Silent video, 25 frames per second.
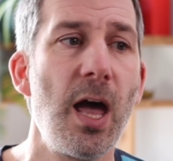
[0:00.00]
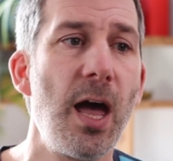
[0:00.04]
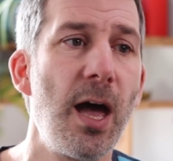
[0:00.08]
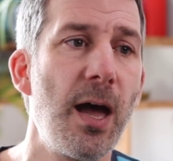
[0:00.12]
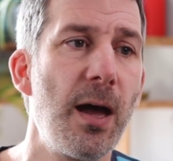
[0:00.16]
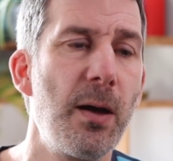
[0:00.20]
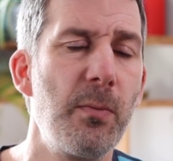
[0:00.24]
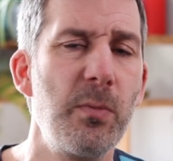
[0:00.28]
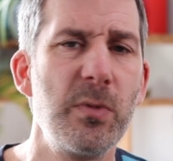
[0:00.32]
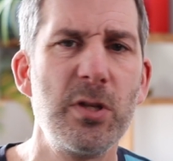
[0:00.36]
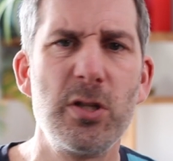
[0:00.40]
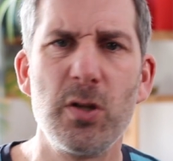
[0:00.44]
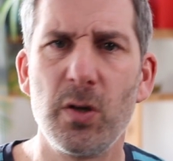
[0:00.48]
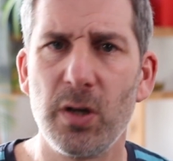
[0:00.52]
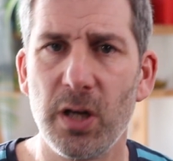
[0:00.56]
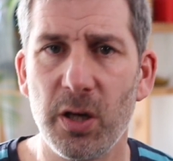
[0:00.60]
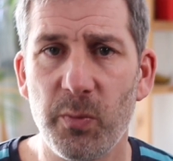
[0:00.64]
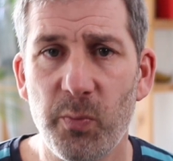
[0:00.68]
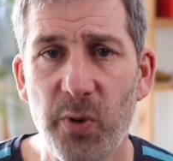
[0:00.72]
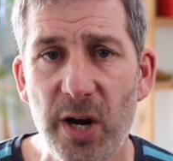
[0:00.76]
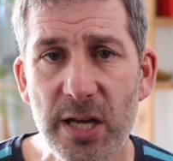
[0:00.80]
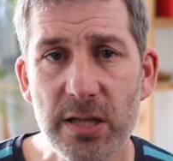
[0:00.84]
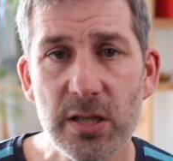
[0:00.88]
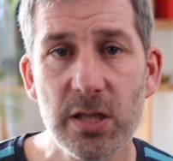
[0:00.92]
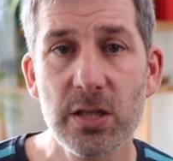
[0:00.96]
doing an
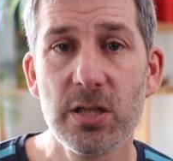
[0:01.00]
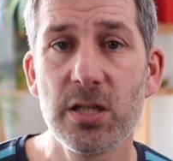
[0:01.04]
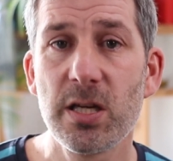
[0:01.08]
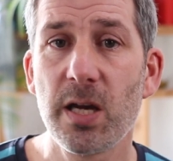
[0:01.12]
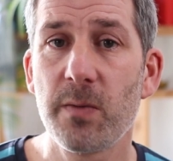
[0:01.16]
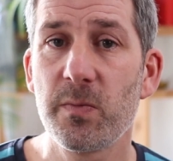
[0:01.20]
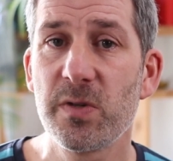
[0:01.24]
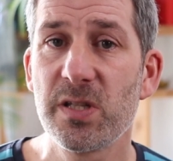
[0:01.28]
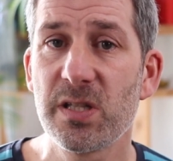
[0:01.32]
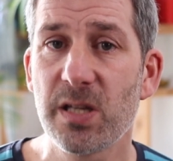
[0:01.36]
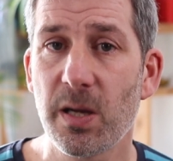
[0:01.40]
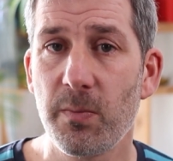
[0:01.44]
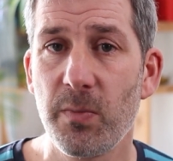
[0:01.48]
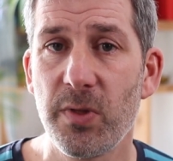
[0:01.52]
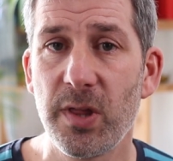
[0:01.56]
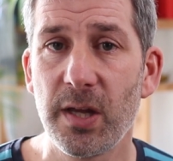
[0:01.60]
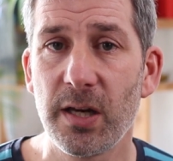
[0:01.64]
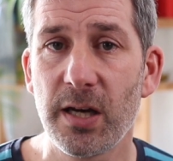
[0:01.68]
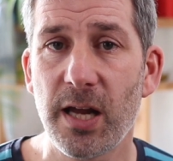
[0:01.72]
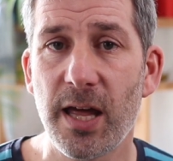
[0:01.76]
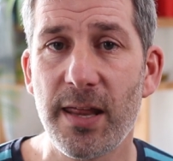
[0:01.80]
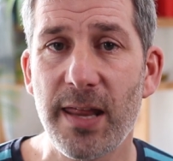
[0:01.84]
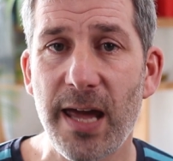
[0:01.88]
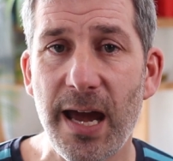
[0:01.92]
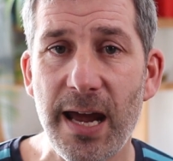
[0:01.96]
apprenticeship,
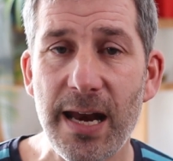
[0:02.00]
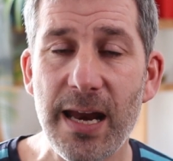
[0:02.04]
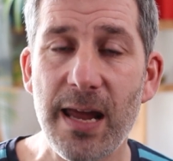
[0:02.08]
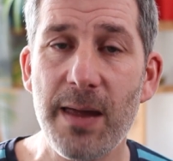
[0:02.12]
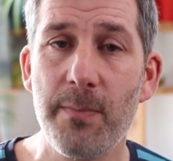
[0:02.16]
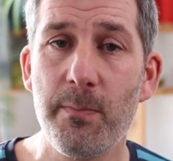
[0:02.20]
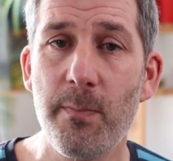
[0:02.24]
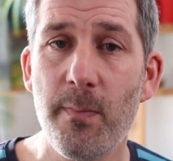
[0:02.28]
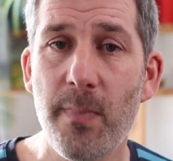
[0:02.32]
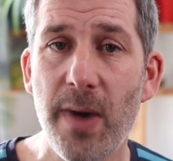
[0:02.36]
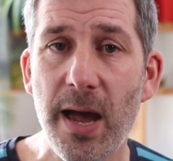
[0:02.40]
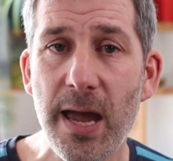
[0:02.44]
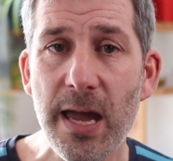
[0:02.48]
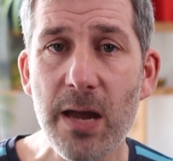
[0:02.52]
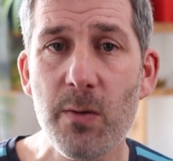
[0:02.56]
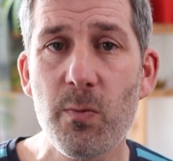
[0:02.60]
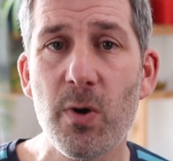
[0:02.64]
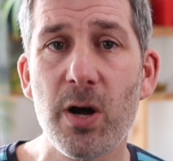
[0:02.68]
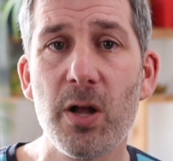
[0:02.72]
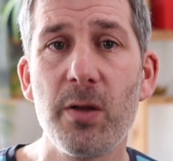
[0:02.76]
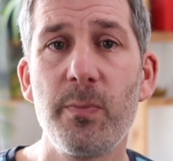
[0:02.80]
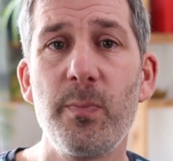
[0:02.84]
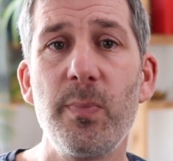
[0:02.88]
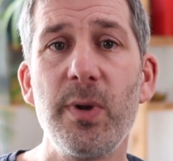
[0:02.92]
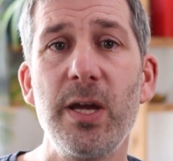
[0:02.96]
something like that, it may
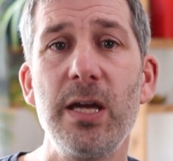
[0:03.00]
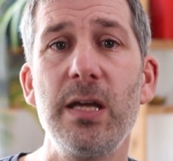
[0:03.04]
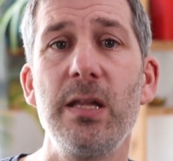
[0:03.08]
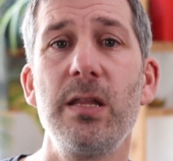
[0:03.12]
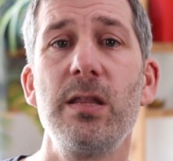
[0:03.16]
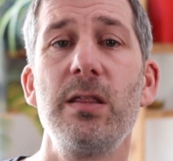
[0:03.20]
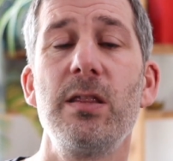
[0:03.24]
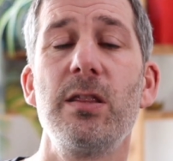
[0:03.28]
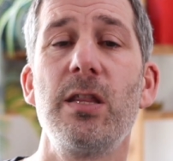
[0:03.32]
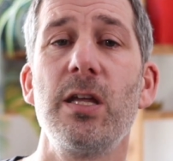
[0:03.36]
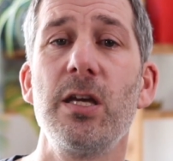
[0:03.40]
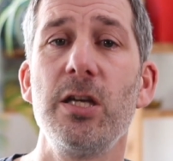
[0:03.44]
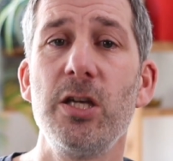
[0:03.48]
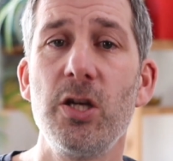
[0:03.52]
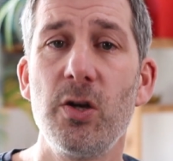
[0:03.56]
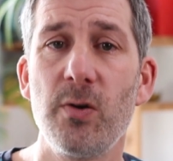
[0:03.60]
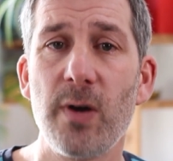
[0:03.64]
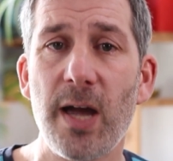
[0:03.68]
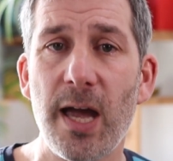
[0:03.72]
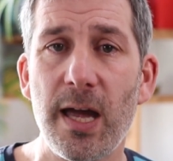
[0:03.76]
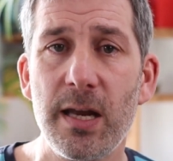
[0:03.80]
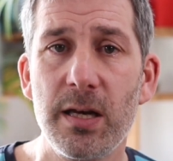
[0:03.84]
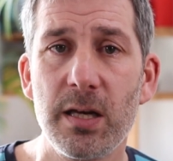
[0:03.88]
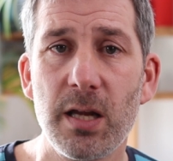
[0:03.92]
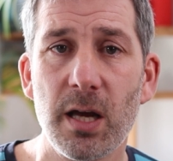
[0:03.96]
well be that
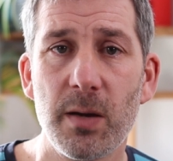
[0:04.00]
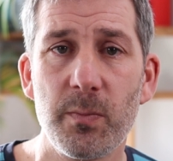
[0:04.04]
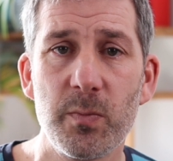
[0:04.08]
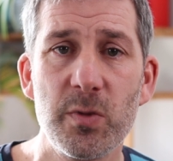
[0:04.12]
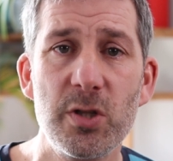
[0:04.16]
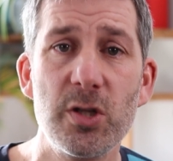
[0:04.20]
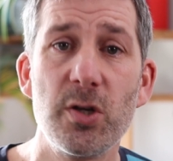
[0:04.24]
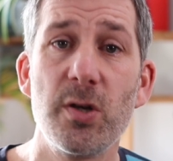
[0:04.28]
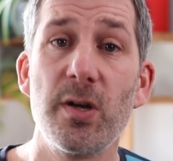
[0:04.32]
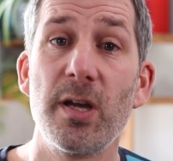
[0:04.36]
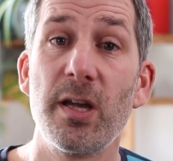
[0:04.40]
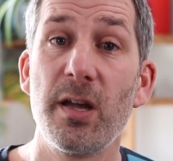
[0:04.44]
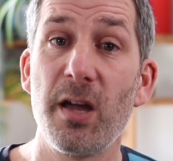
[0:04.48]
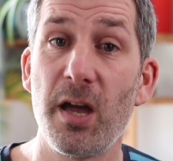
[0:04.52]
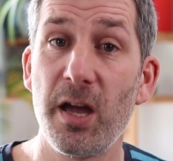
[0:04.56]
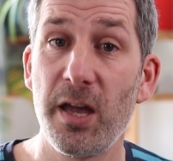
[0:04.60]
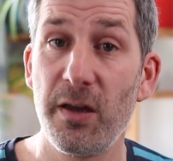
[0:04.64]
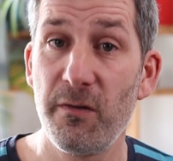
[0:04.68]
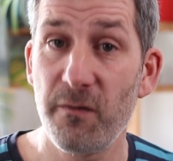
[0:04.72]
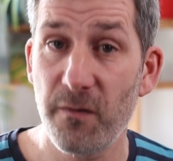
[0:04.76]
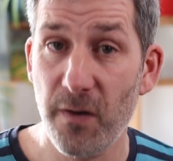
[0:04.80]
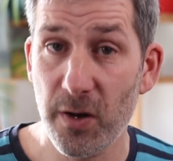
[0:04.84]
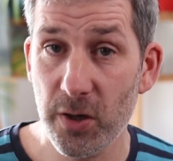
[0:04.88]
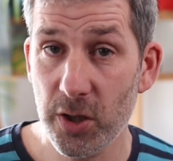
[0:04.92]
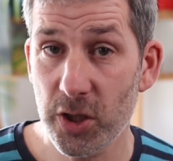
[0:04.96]
you end up doing
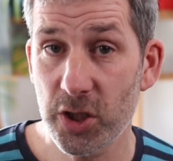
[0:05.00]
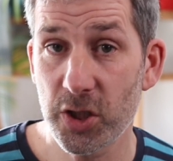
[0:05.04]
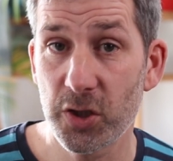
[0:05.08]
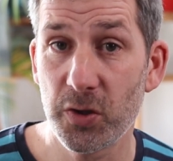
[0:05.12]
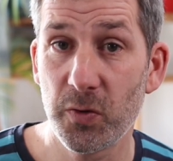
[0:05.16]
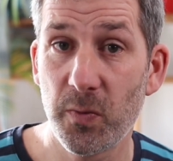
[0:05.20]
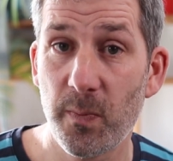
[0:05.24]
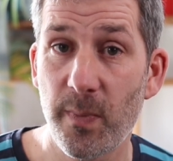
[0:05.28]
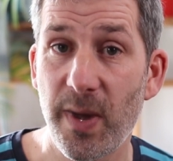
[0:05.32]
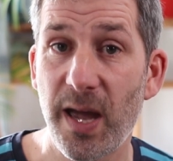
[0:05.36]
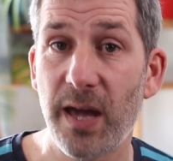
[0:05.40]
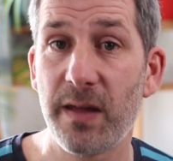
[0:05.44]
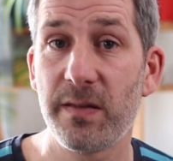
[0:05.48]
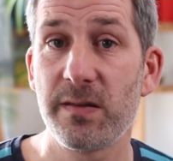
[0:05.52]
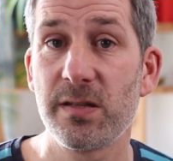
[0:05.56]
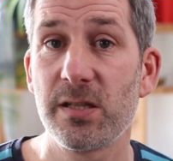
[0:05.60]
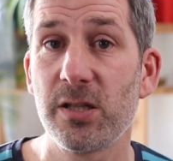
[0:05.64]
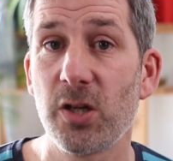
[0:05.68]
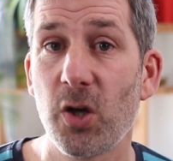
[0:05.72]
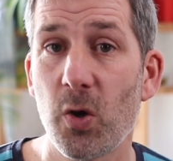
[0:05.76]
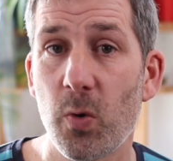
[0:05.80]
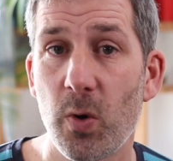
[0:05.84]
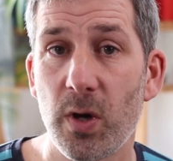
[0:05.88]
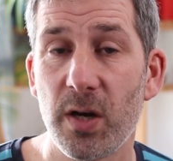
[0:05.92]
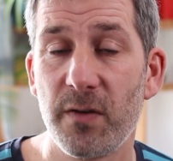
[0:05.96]
a functional
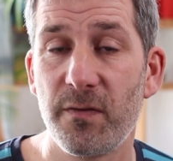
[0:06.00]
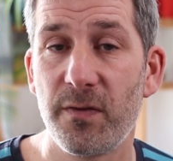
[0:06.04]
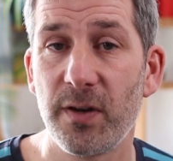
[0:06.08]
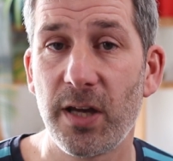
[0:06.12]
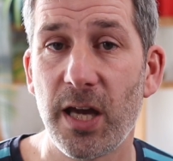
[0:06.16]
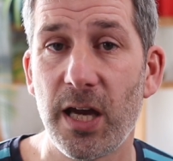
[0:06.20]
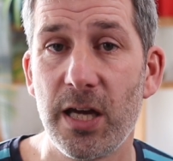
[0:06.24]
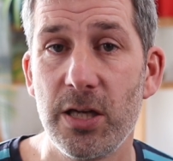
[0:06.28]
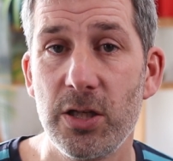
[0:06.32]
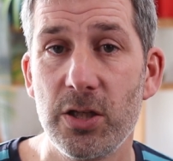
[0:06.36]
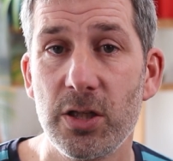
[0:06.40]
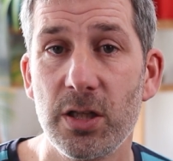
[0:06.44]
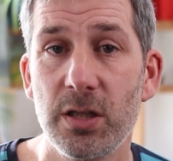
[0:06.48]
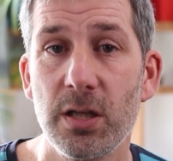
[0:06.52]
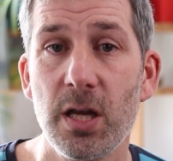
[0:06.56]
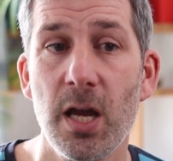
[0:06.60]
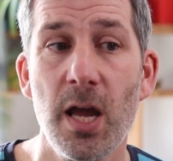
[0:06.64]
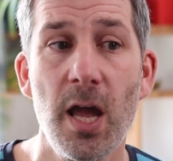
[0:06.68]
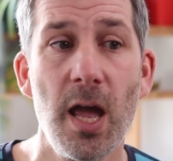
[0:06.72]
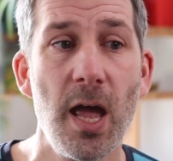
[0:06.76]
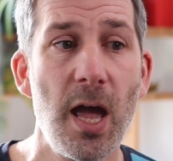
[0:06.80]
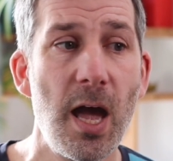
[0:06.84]
maths qualification.